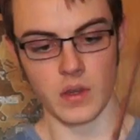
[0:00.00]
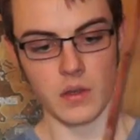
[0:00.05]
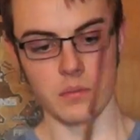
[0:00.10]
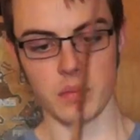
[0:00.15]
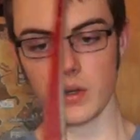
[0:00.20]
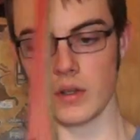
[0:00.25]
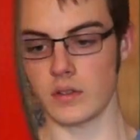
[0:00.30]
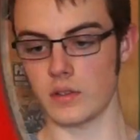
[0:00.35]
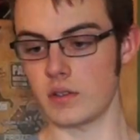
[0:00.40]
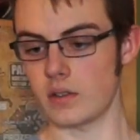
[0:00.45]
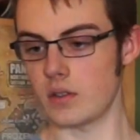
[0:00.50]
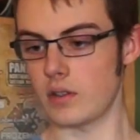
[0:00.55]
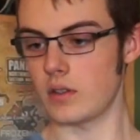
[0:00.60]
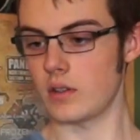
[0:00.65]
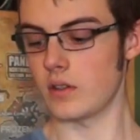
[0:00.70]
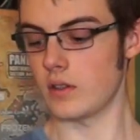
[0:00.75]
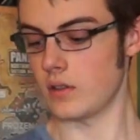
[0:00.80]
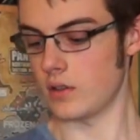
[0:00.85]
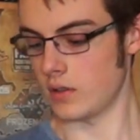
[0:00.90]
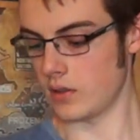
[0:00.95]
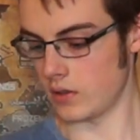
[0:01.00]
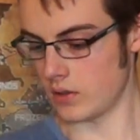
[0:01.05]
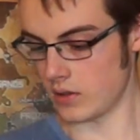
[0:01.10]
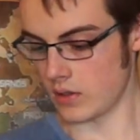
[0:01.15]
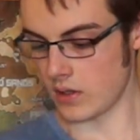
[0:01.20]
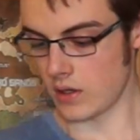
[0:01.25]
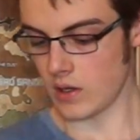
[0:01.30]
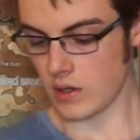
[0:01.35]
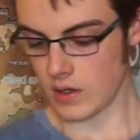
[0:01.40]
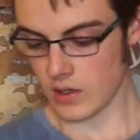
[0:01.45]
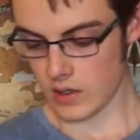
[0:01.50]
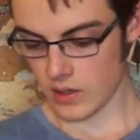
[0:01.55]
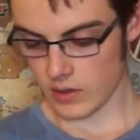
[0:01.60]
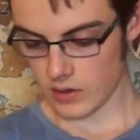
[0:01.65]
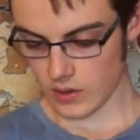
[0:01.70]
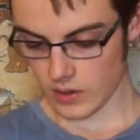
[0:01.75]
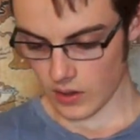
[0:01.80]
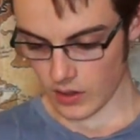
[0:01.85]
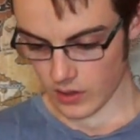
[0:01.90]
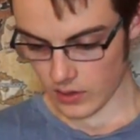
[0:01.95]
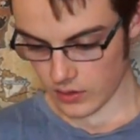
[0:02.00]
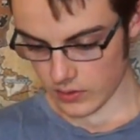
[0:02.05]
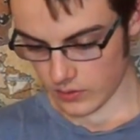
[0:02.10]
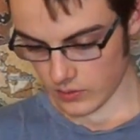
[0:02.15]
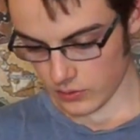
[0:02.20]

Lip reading: But they are...